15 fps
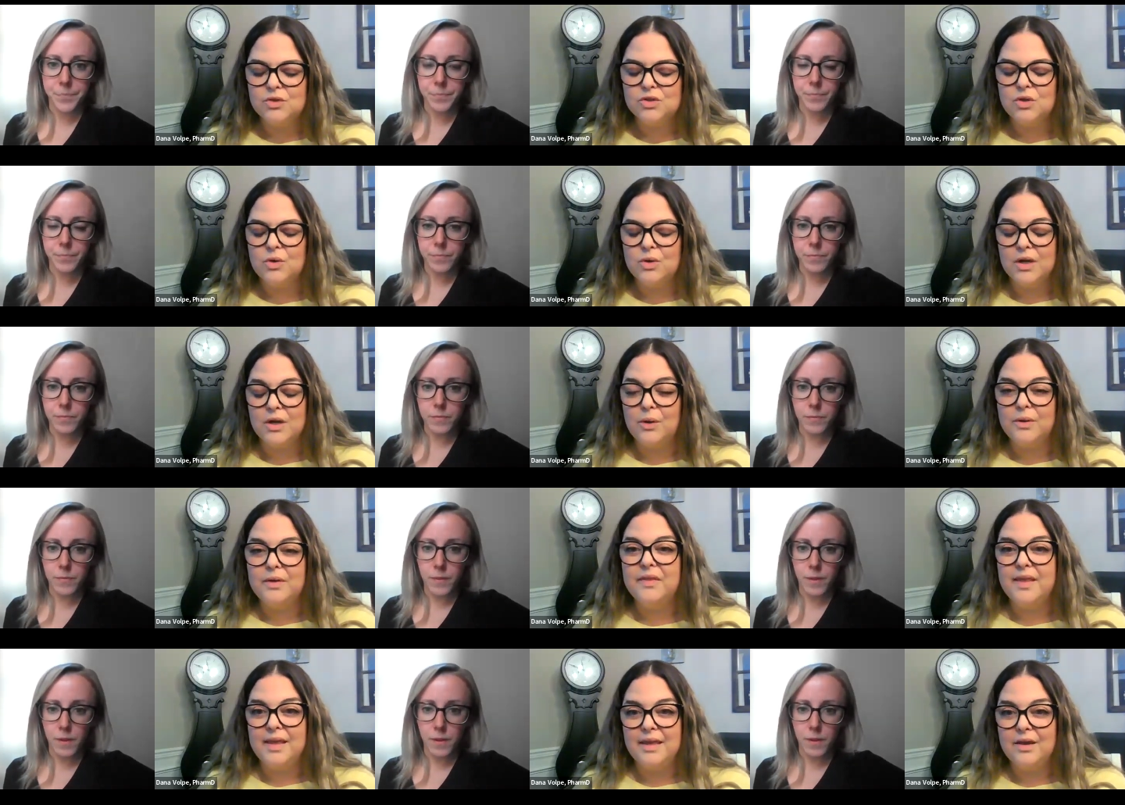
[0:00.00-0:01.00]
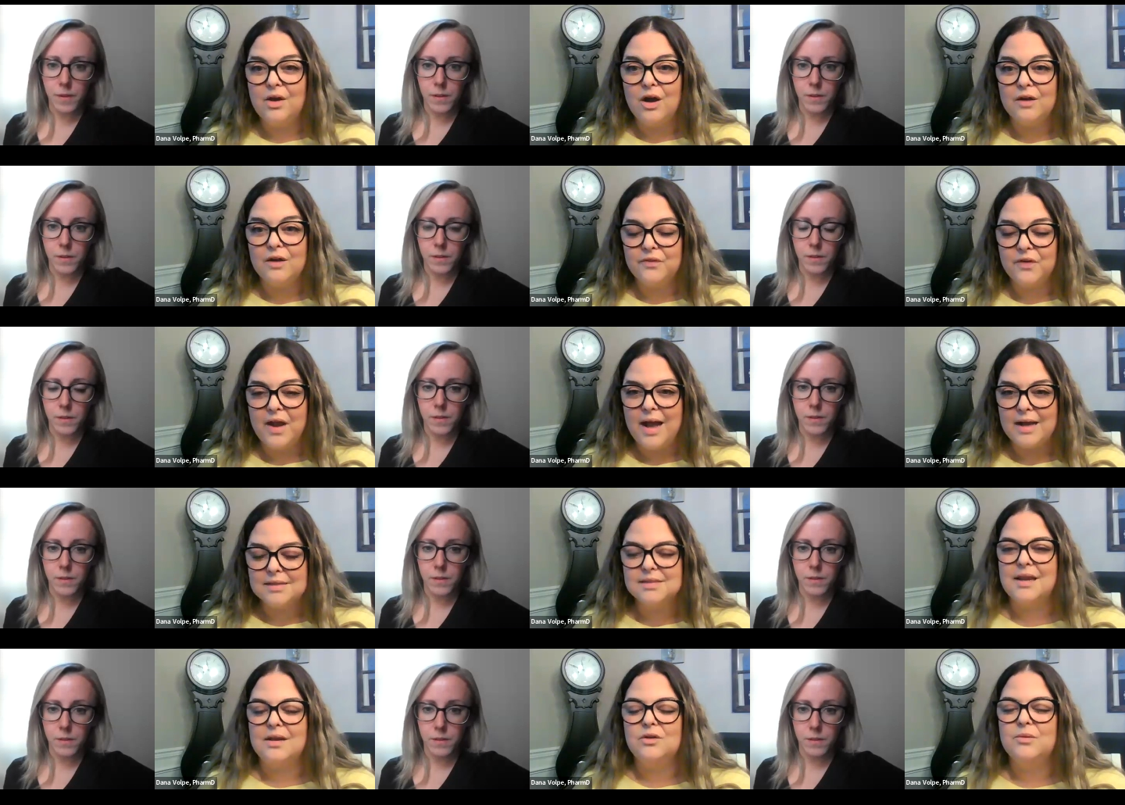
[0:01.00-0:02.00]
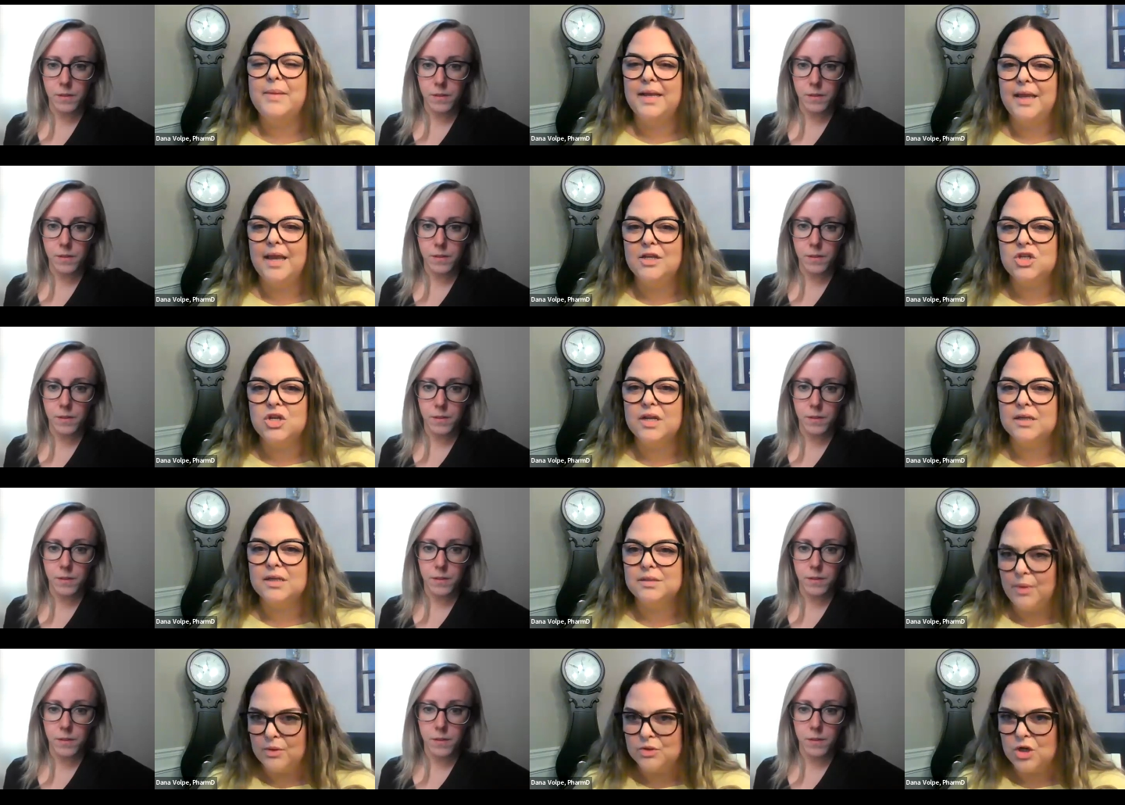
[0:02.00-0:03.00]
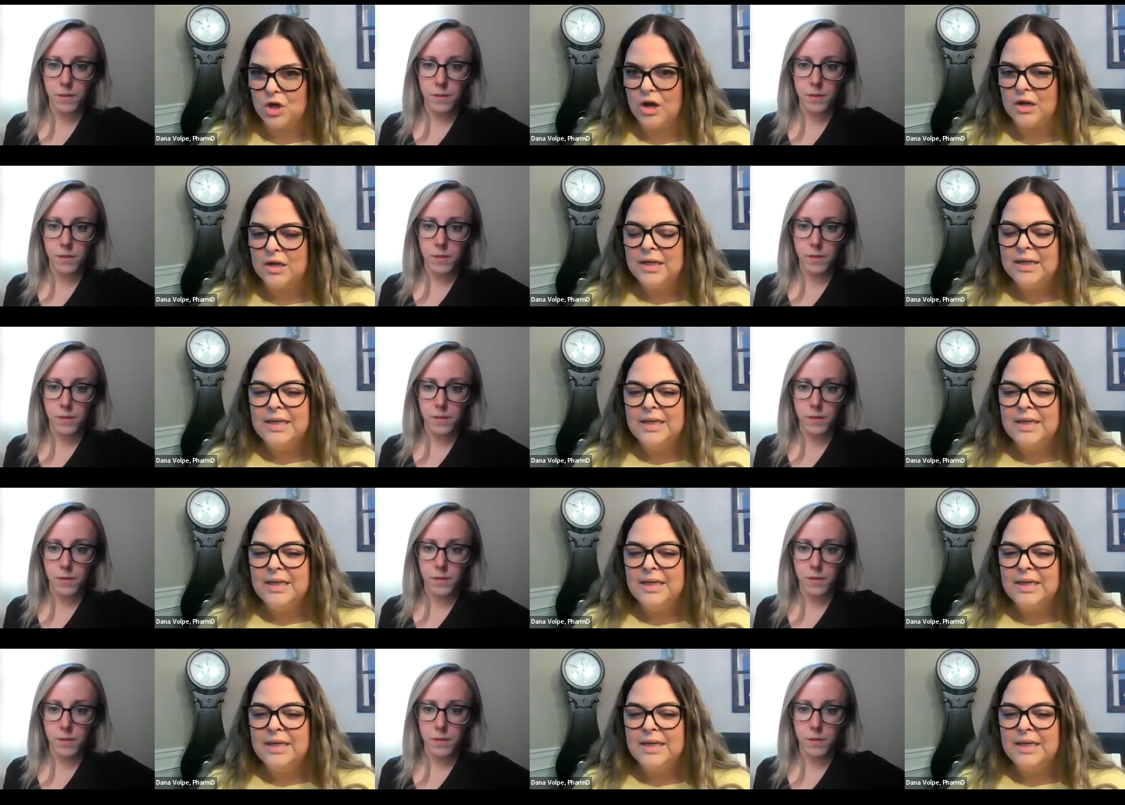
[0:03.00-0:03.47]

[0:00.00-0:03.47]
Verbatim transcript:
Speaker 1: or, or go to the ER for accidental medication exposure.